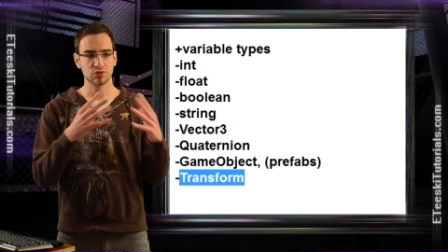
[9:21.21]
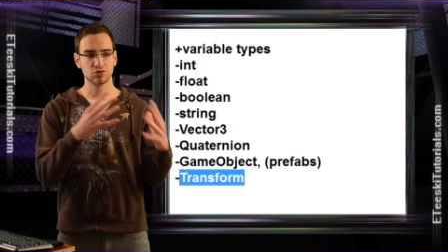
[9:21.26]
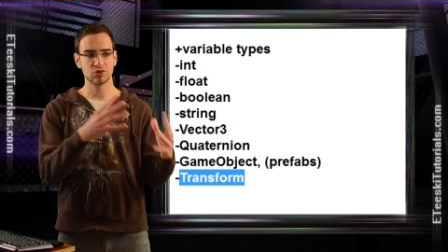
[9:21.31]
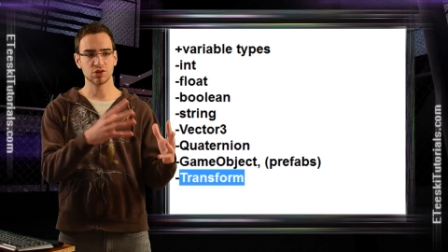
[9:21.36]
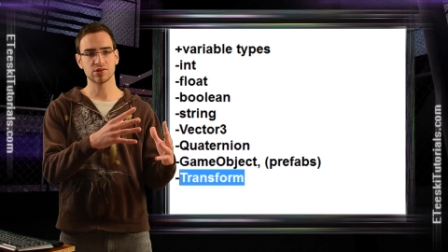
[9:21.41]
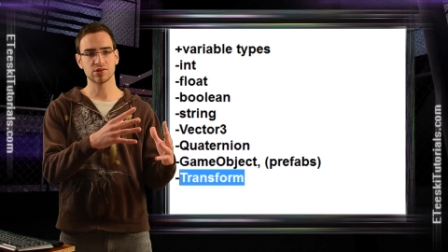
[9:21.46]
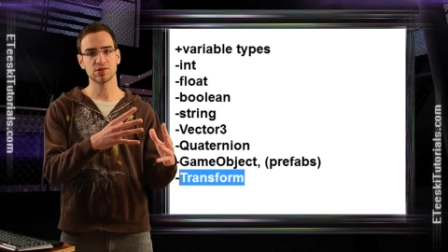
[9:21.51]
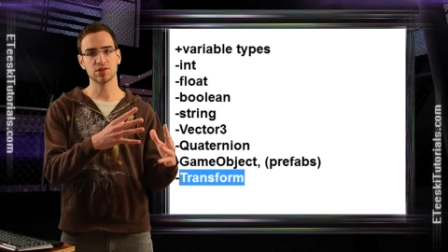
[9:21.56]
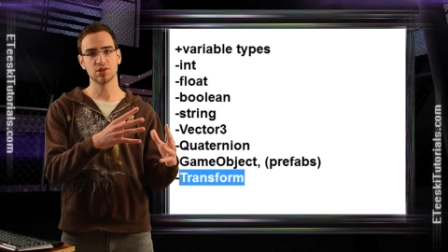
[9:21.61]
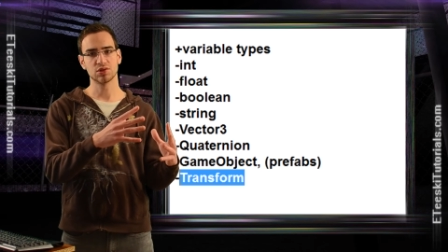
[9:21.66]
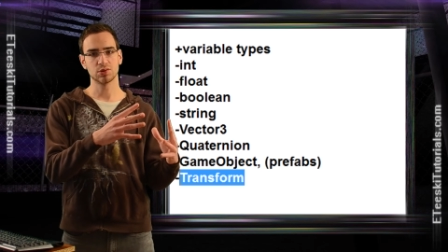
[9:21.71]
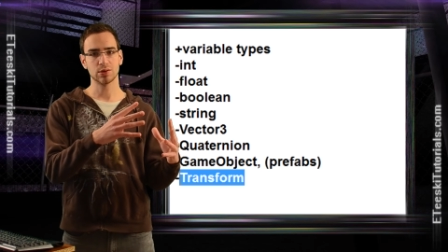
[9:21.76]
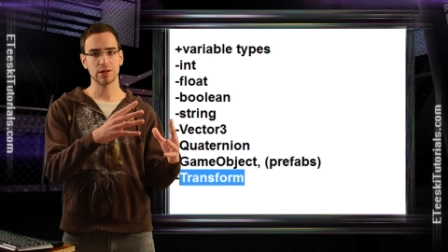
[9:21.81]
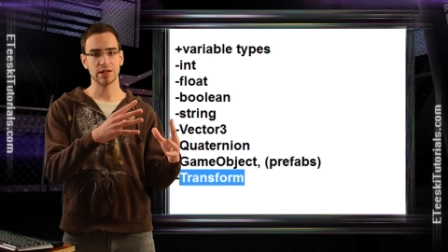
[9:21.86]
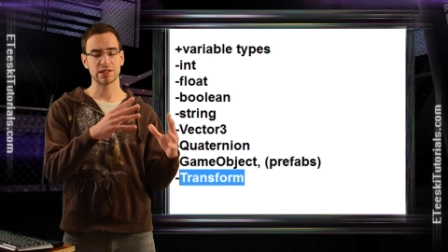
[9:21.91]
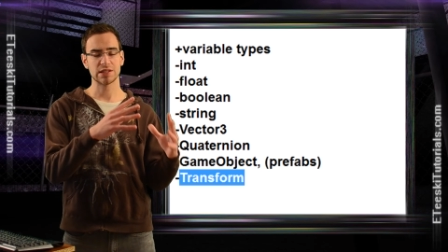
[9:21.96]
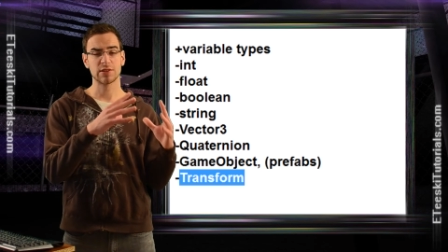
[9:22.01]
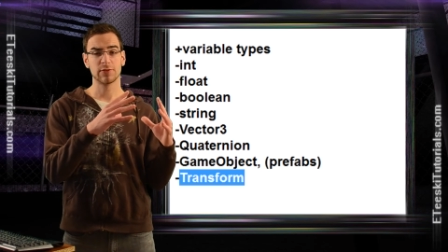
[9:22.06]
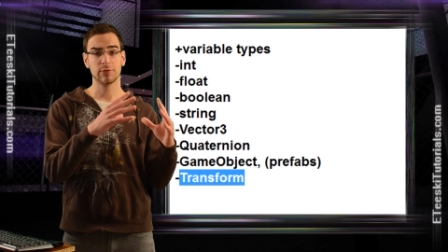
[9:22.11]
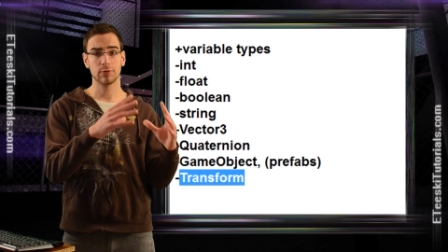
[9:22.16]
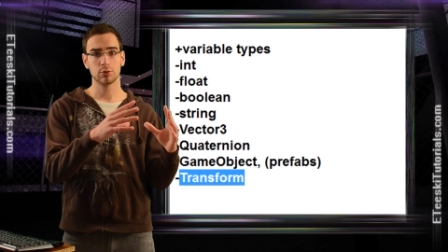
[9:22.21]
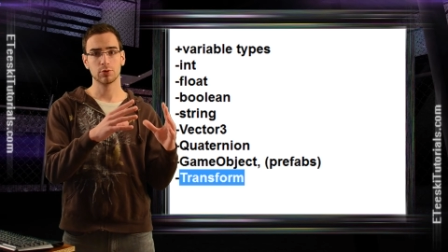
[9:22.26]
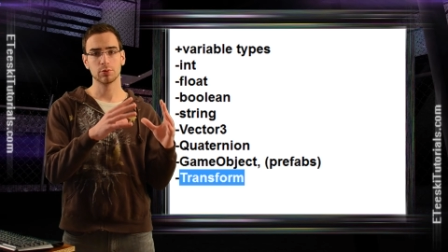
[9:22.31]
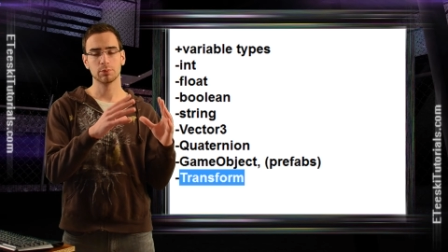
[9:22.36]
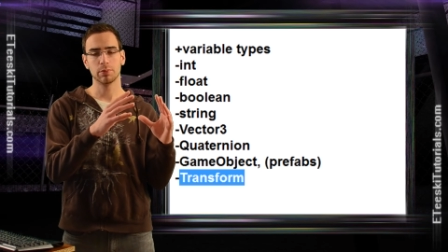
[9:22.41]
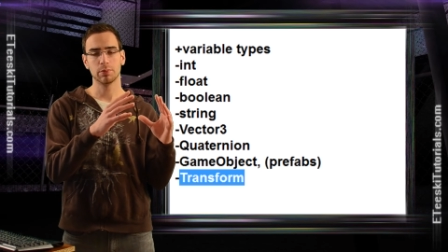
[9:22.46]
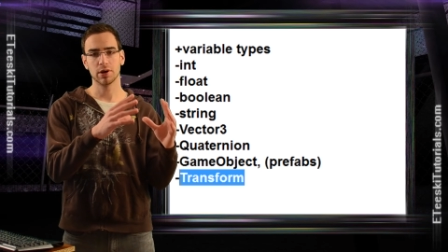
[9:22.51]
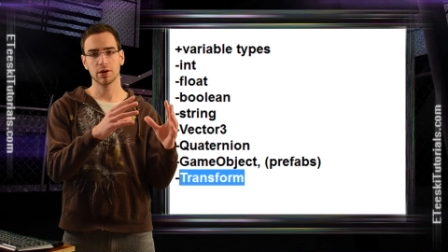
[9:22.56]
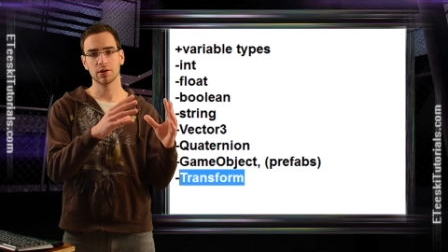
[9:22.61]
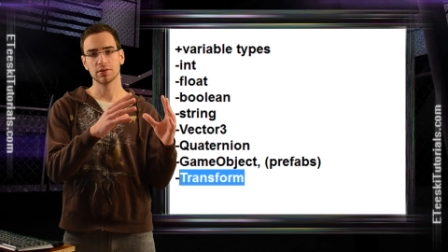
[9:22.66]
just the
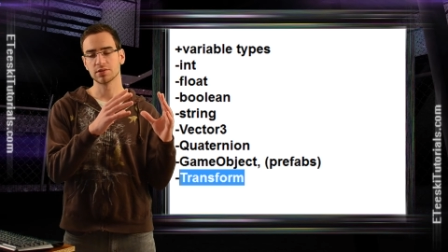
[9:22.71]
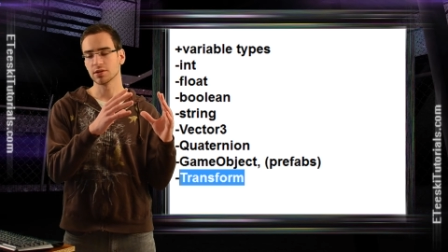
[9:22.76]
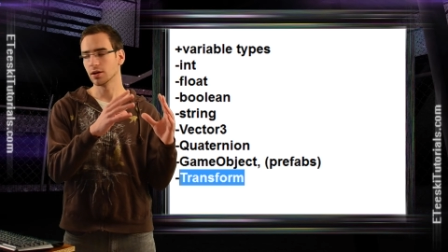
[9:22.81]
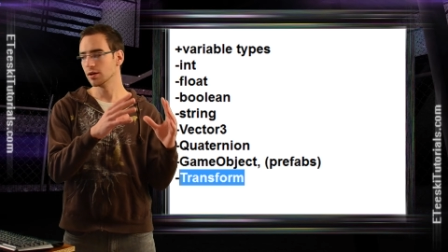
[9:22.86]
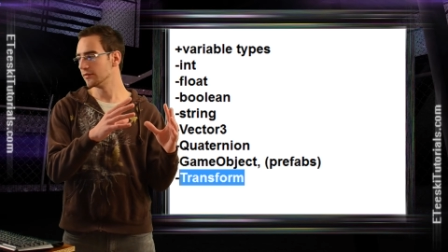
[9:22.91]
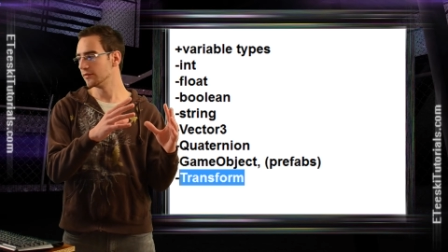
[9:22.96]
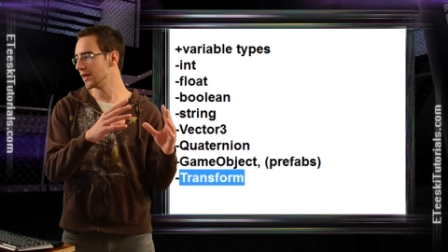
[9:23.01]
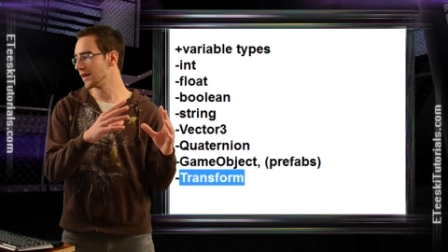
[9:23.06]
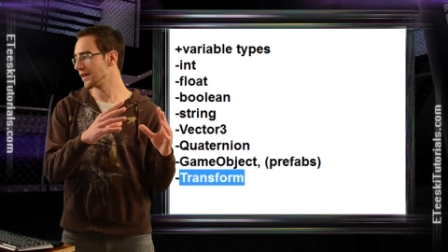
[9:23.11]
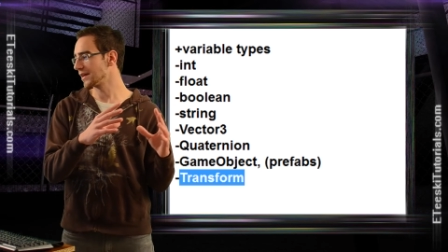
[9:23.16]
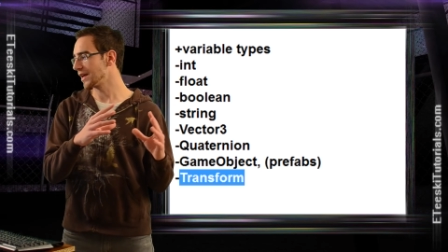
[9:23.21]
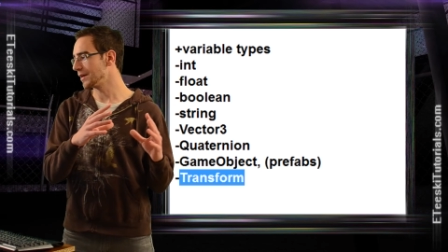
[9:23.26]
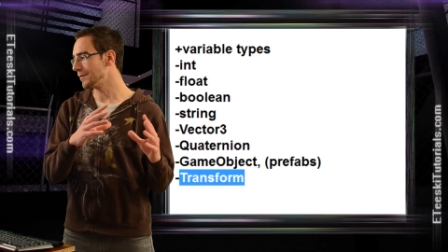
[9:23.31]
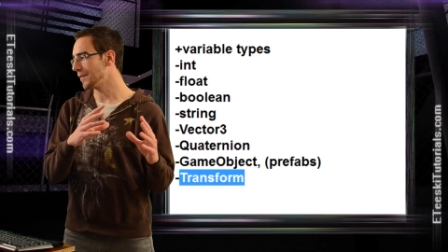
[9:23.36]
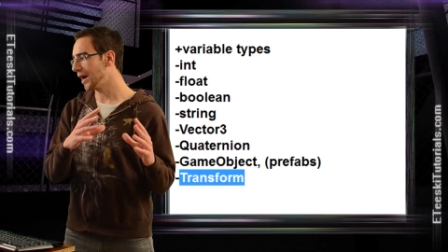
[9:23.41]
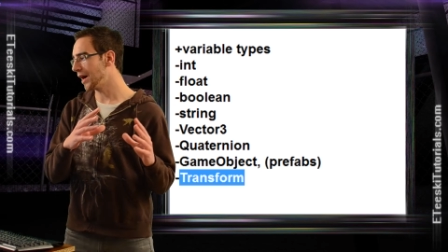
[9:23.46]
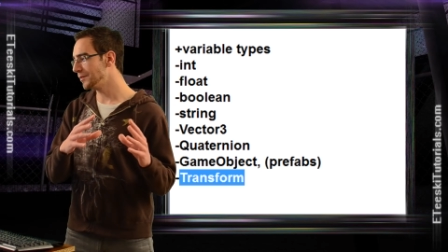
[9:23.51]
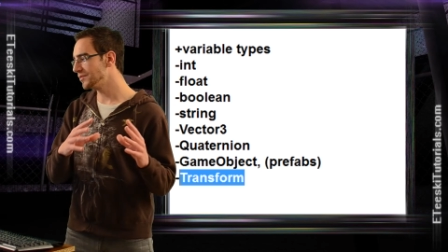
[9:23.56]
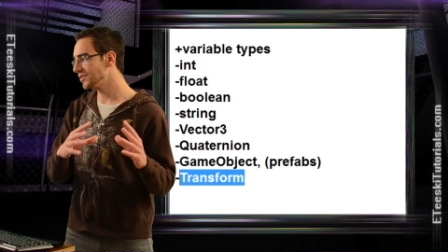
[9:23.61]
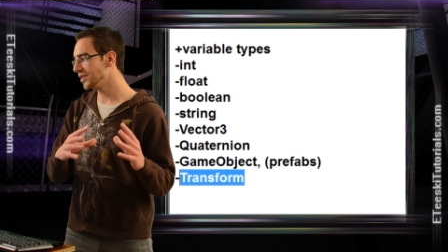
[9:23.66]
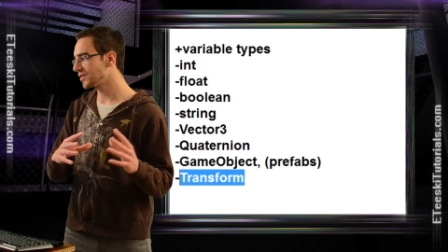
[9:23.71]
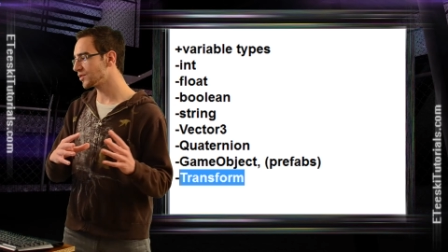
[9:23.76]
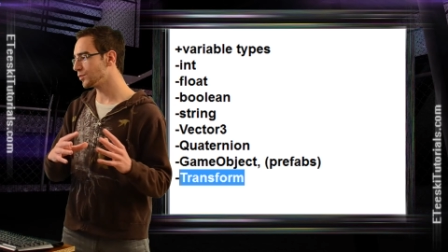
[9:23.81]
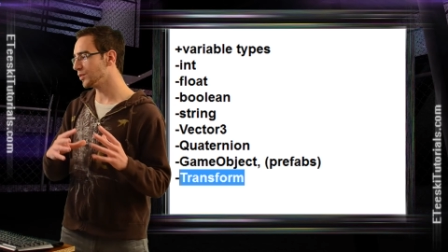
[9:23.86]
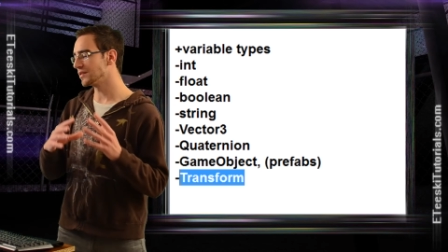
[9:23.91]
transform part of that game object.